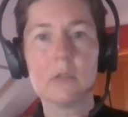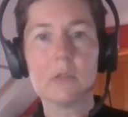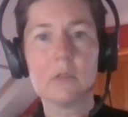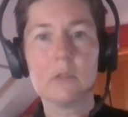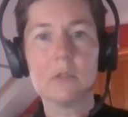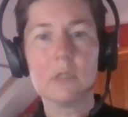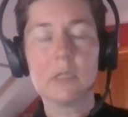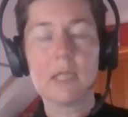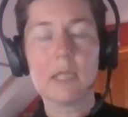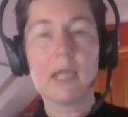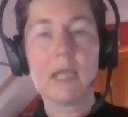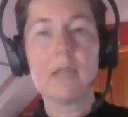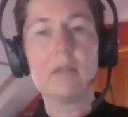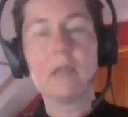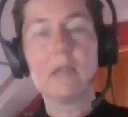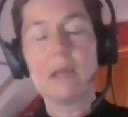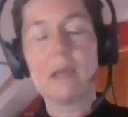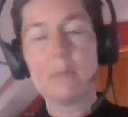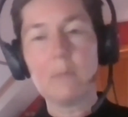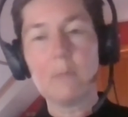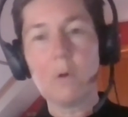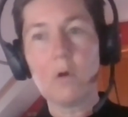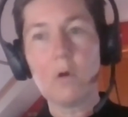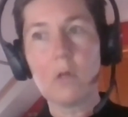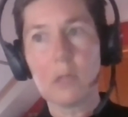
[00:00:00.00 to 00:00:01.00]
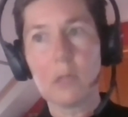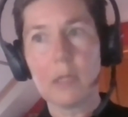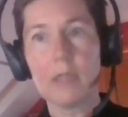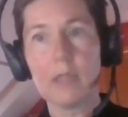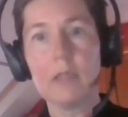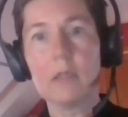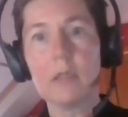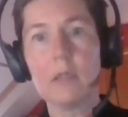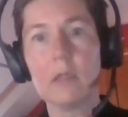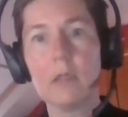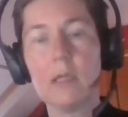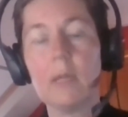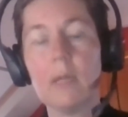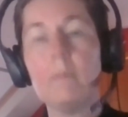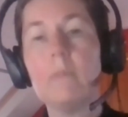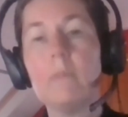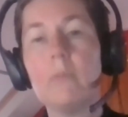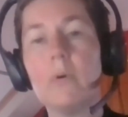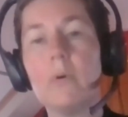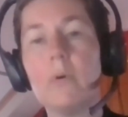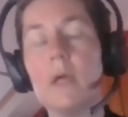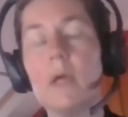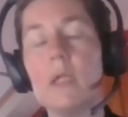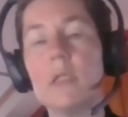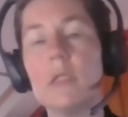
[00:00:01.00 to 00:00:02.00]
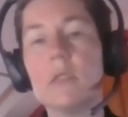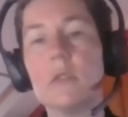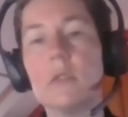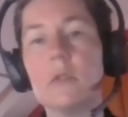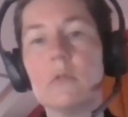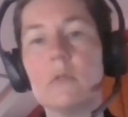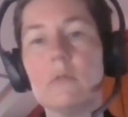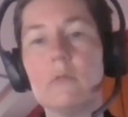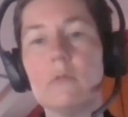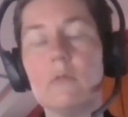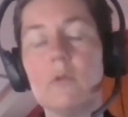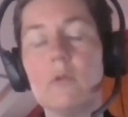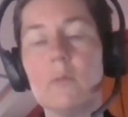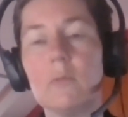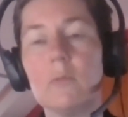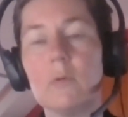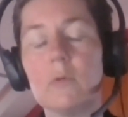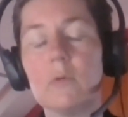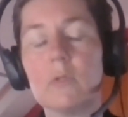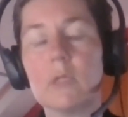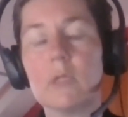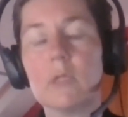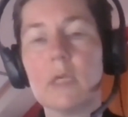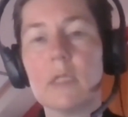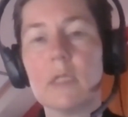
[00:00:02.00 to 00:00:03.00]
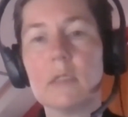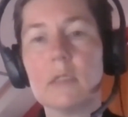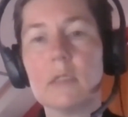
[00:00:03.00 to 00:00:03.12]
to get that more clinical input into the review process.